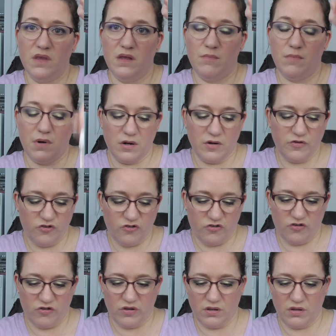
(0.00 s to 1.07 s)

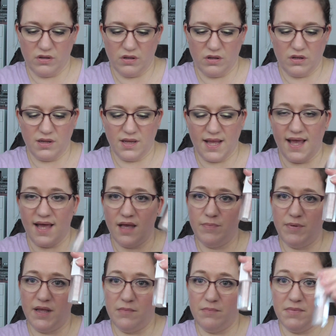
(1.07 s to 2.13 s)
March
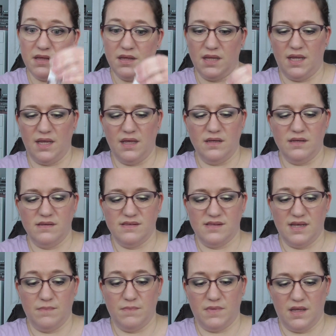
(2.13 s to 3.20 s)
collab, and Millie.
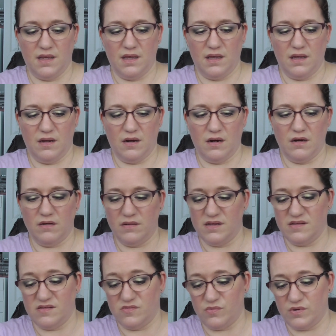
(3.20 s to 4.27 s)
Same thing here.
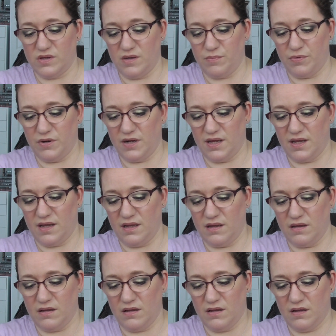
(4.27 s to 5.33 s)
This is really pretty.
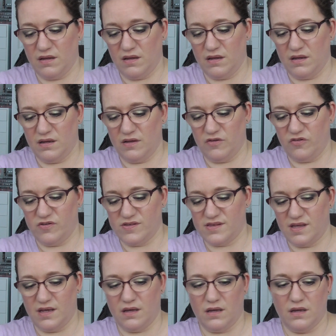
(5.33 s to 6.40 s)
It's just
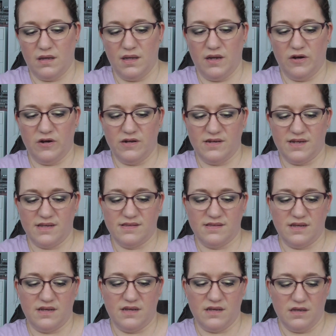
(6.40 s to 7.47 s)
like a
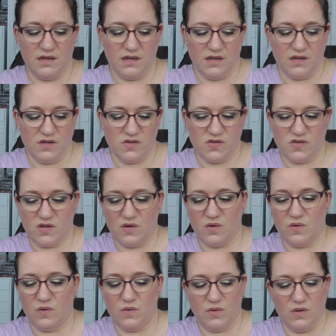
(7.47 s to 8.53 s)
iridescent.
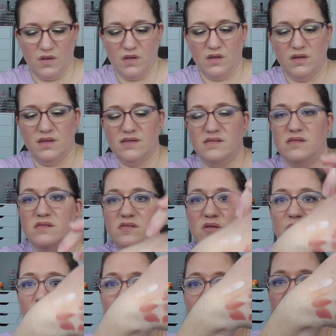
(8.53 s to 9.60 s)
So this is
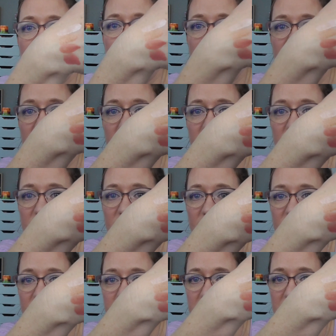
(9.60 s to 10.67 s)
Queen
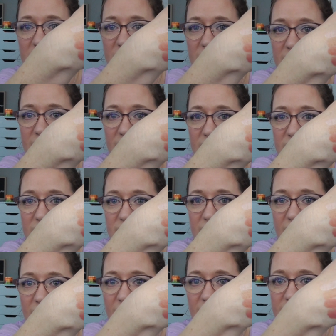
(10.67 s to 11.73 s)
and Millie
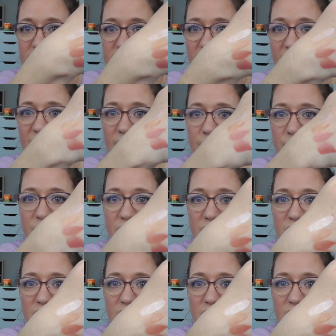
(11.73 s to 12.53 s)
on the top.